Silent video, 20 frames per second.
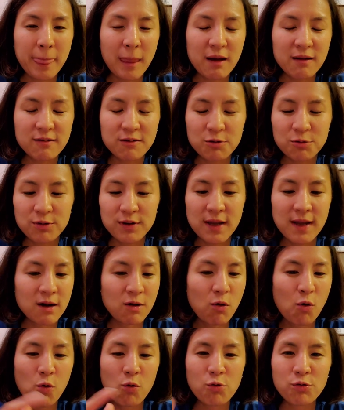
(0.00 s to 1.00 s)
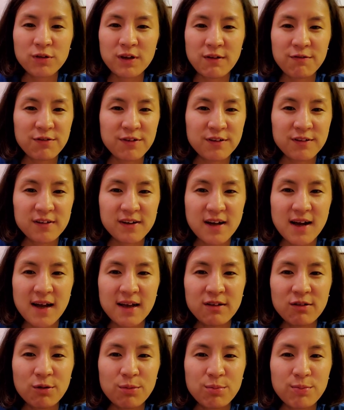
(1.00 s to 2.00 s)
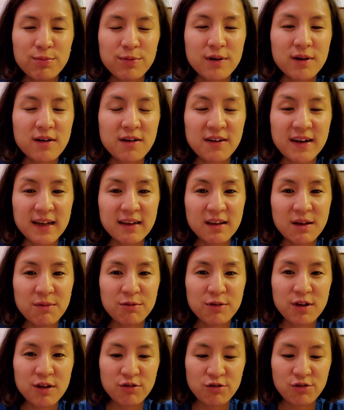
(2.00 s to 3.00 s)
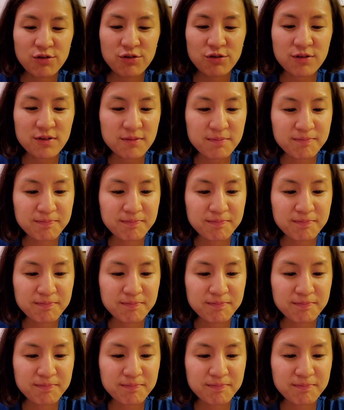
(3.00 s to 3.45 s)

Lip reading: So they are all different kind of connective tissues.